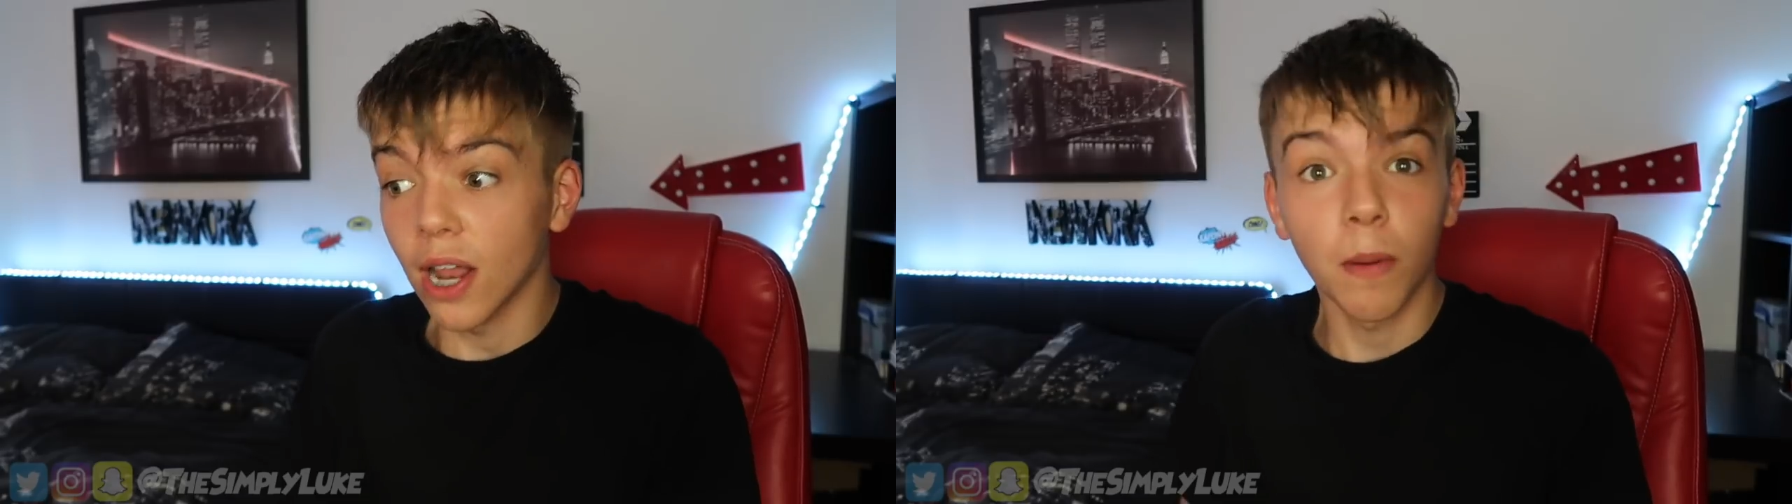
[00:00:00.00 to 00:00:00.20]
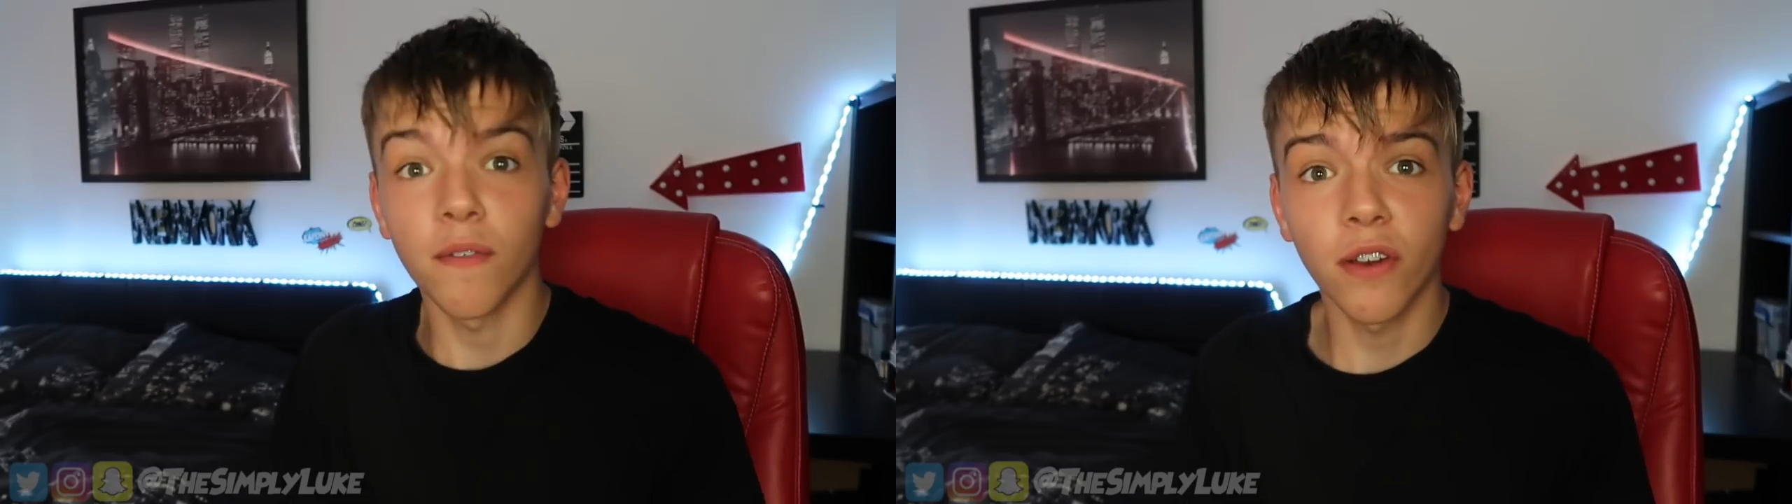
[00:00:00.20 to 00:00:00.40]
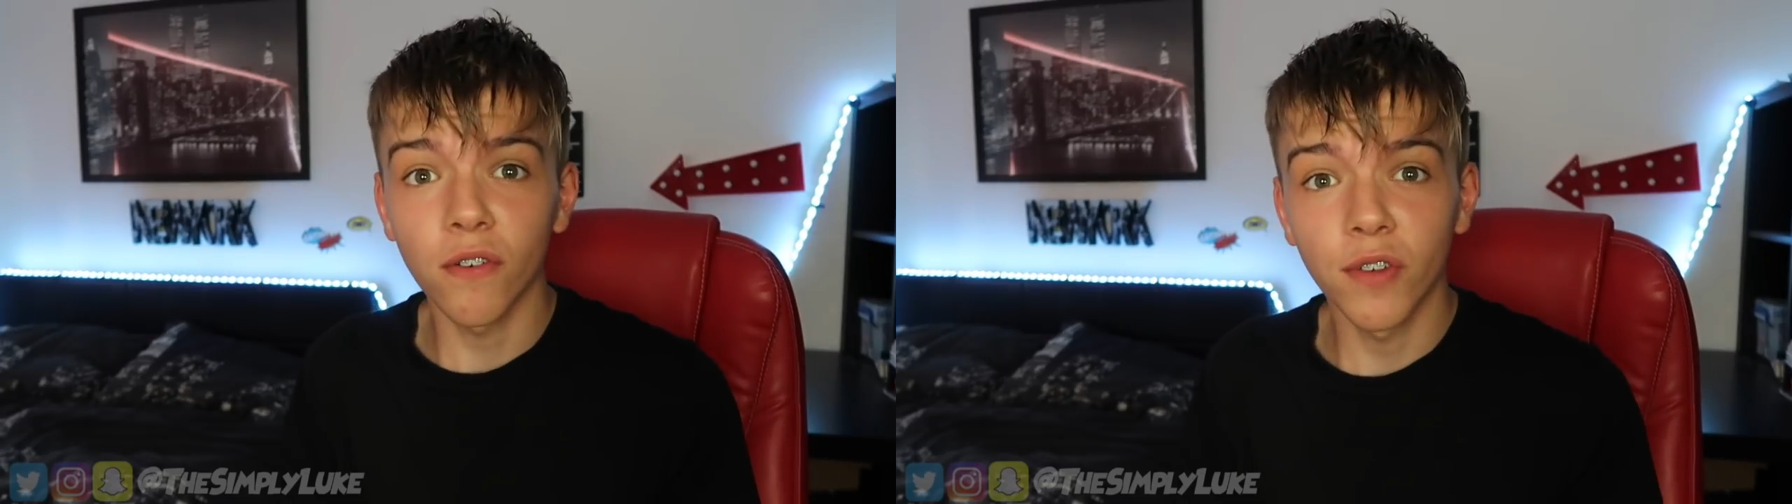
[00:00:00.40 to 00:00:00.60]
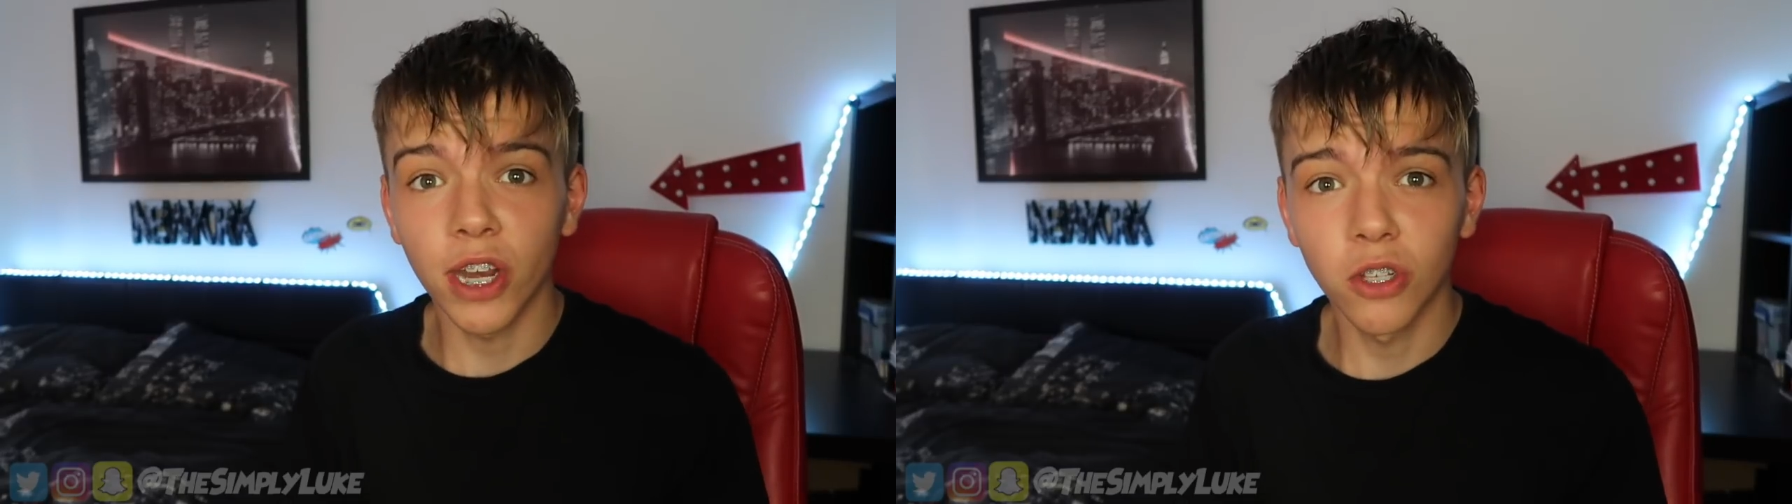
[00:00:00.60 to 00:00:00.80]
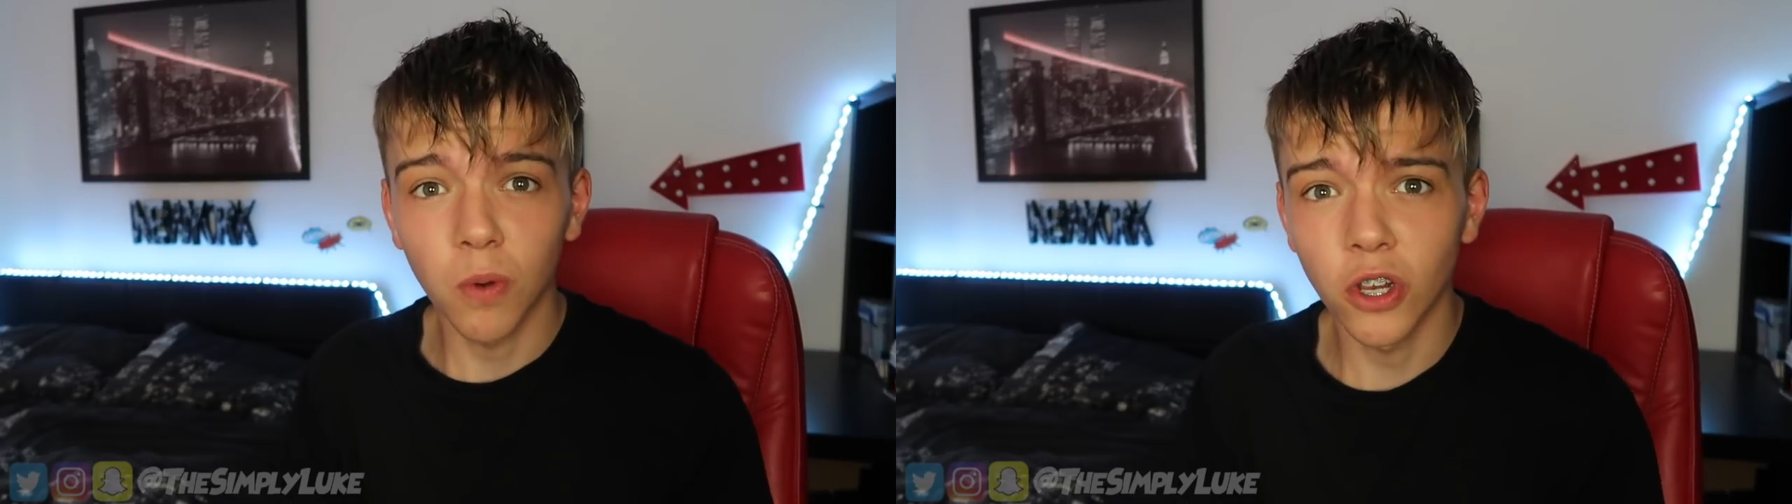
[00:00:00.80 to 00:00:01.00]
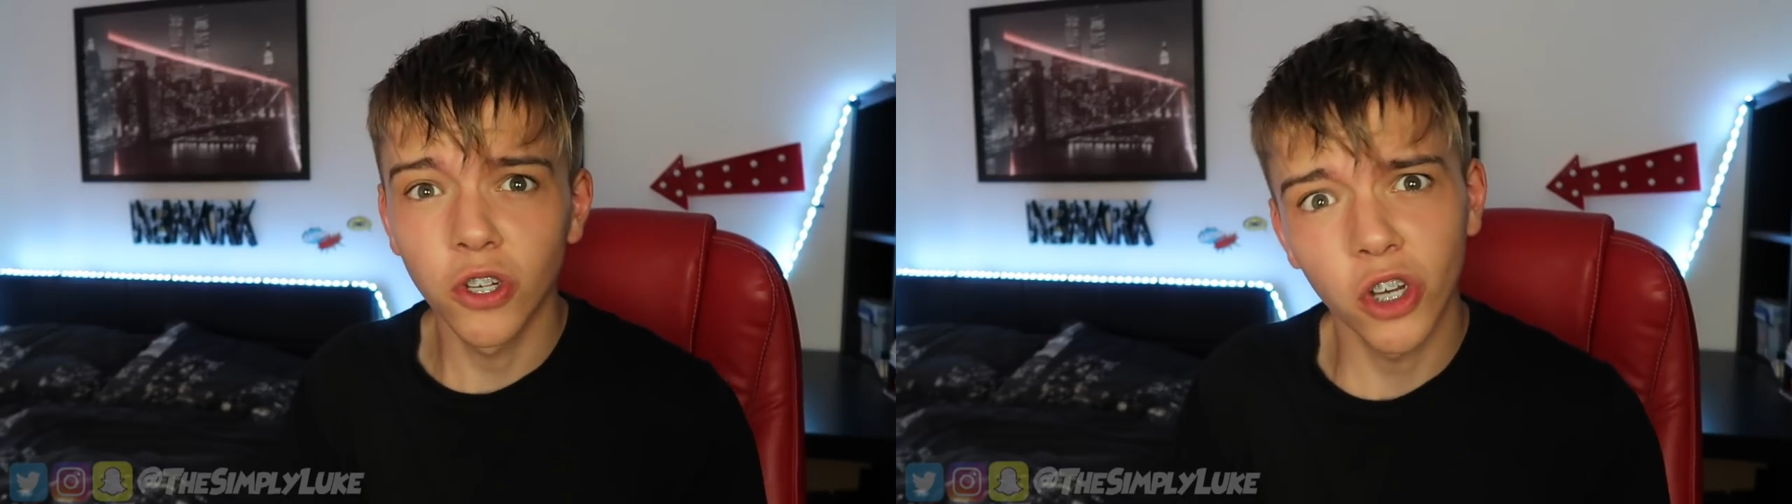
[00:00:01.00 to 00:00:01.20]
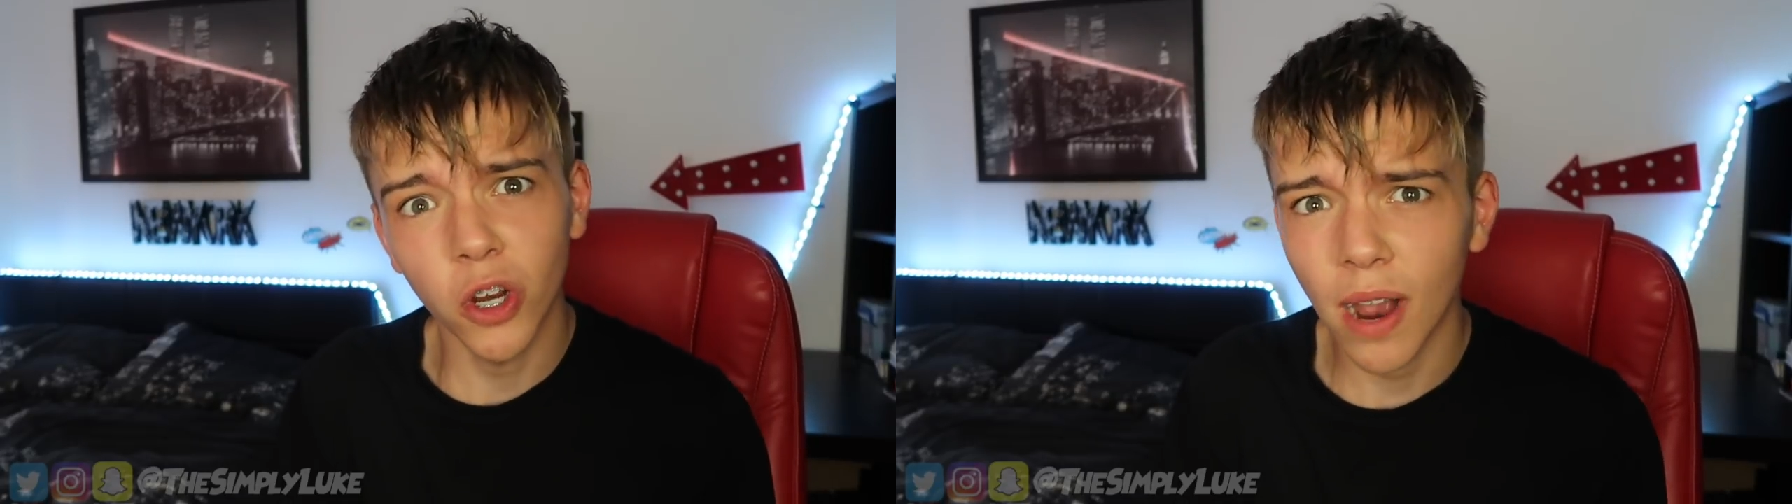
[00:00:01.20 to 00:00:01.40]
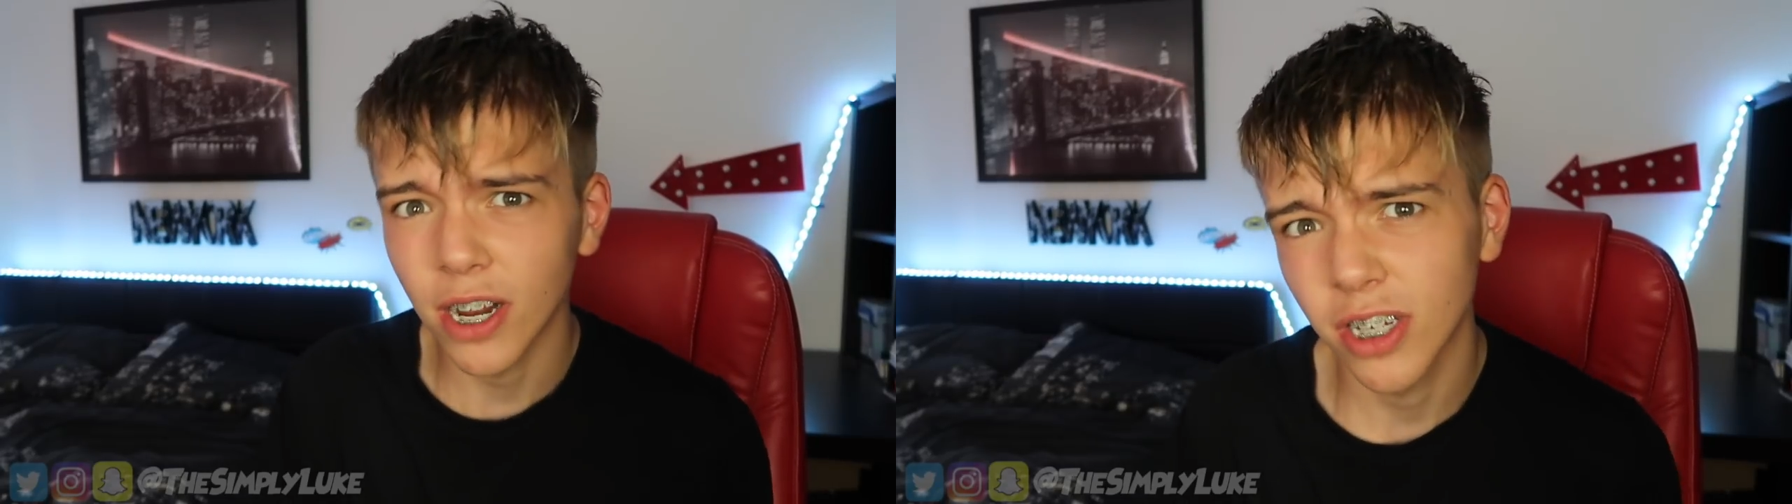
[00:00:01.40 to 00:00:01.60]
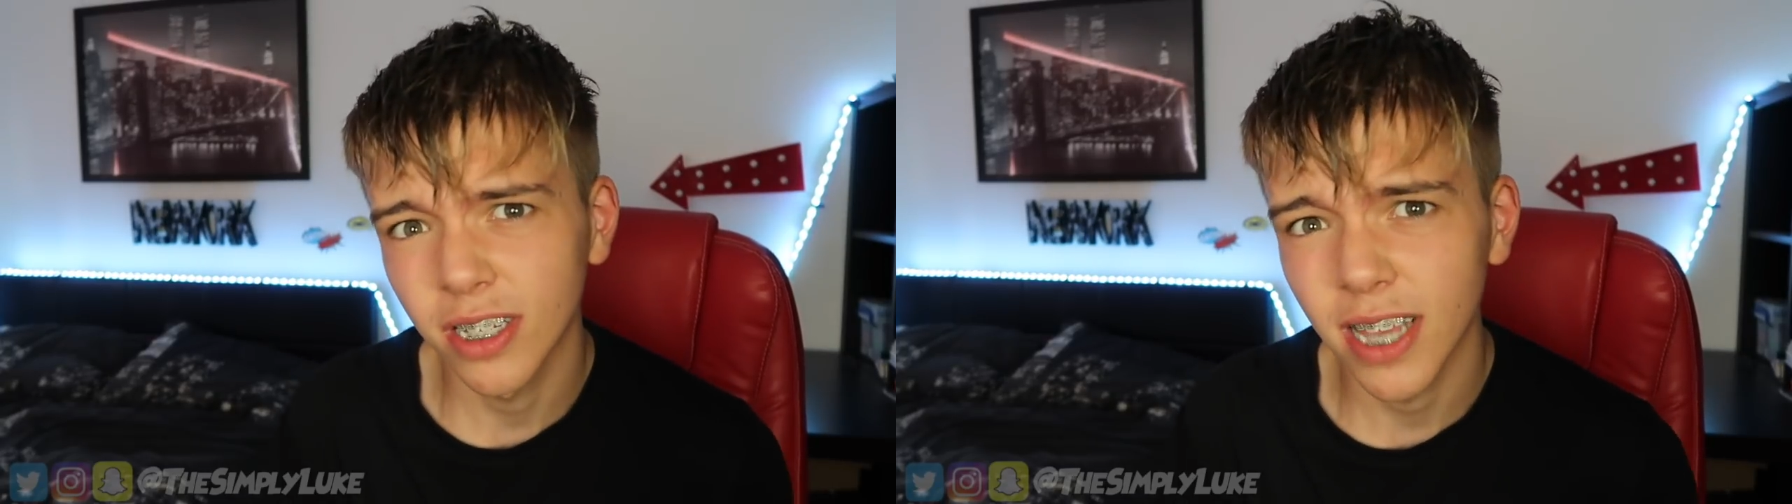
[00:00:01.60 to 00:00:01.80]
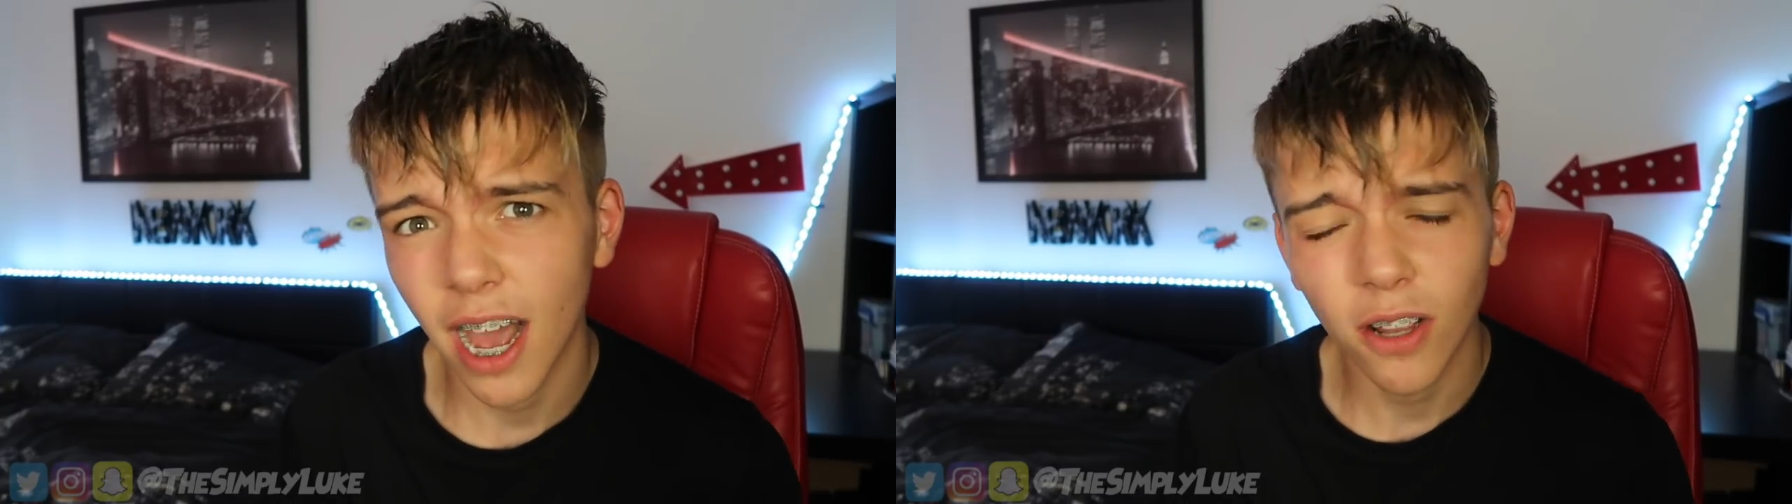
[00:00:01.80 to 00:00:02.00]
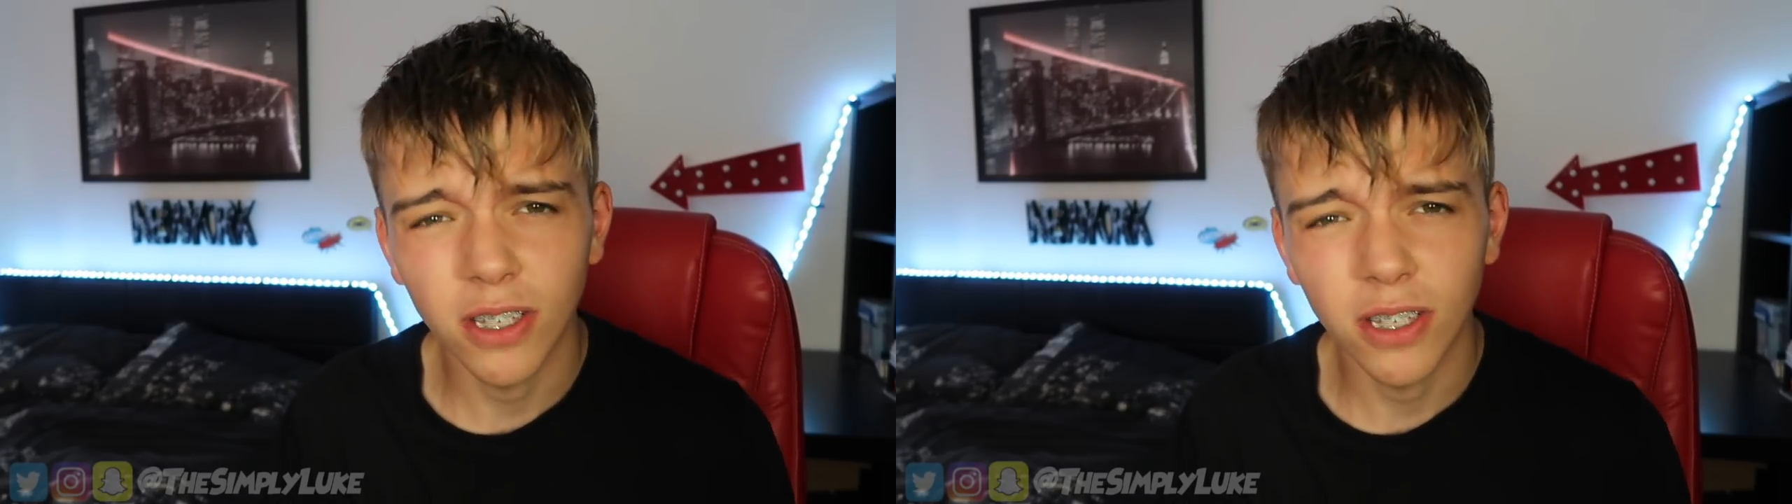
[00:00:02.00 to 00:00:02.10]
little bit of a different video to what I usually do, as you can tell.